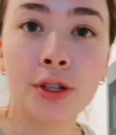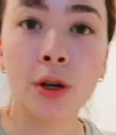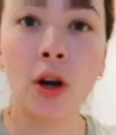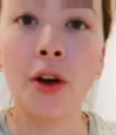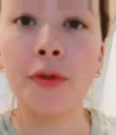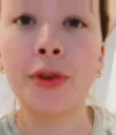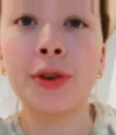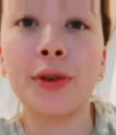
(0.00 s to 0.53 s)

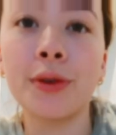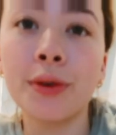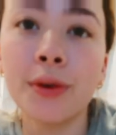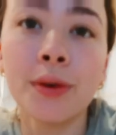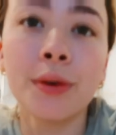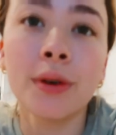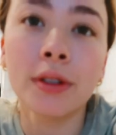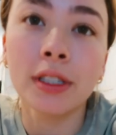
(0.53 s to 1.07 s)
off your
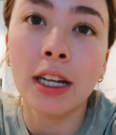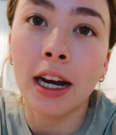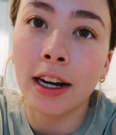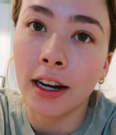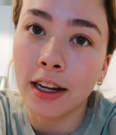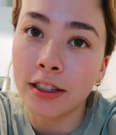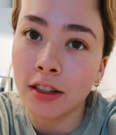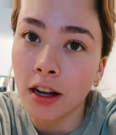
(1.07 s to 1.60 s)
new
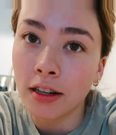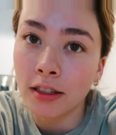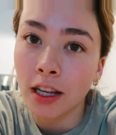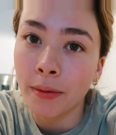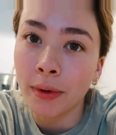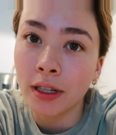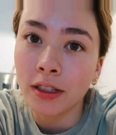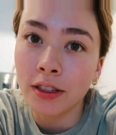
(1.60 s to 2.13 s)
tie-dye socks I
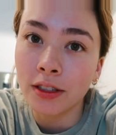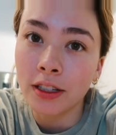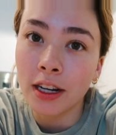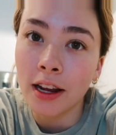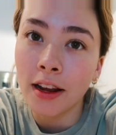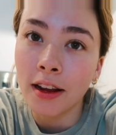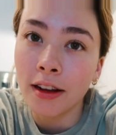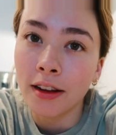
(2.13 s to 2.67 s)
made you
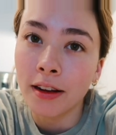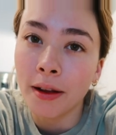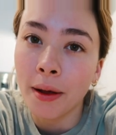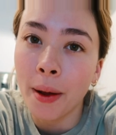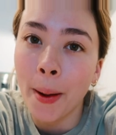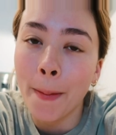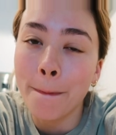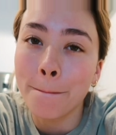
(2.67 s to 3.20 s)
today?
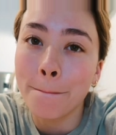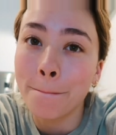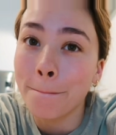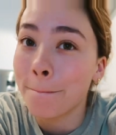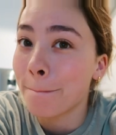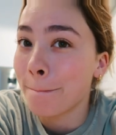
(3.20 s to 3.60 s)
Sure.